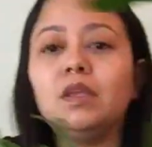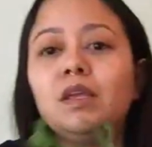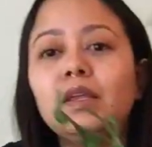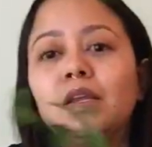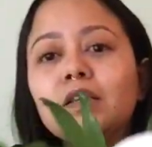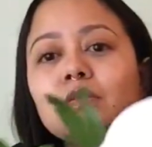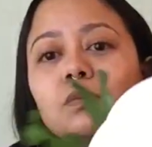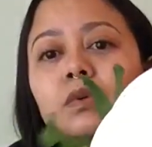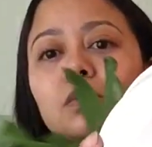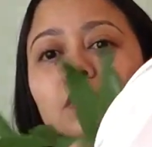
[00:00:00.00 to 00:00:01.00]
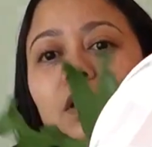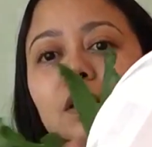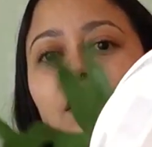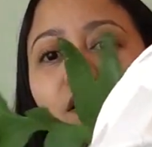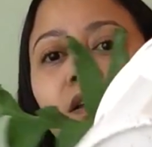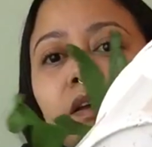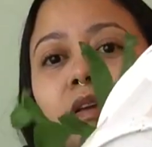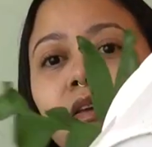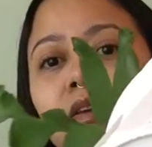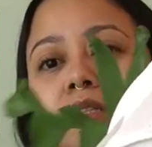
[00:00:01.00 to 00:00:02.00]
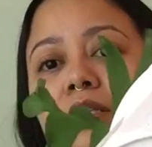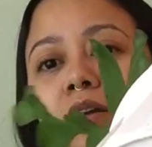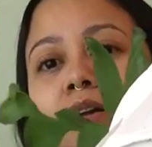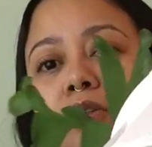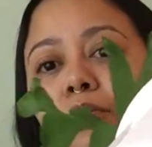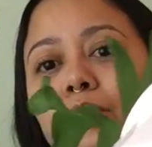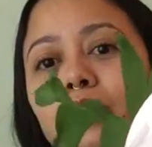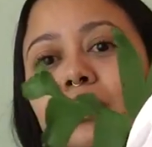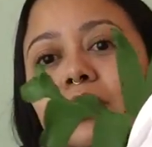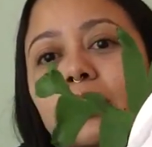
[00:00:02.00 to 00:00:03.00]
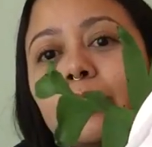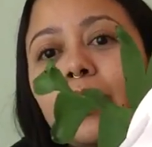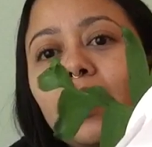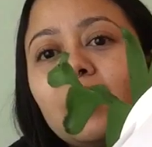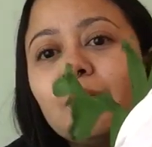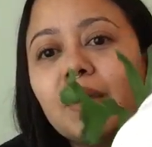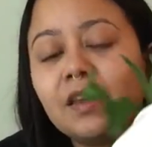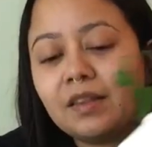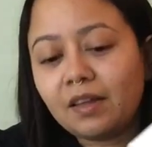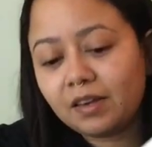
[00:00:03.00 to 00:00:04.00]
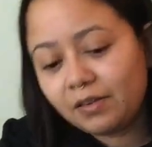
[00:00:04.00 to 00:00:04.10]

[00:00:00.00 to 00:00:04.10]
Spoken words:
It is rooted. Look, you can see all the roots in the bottom. I had not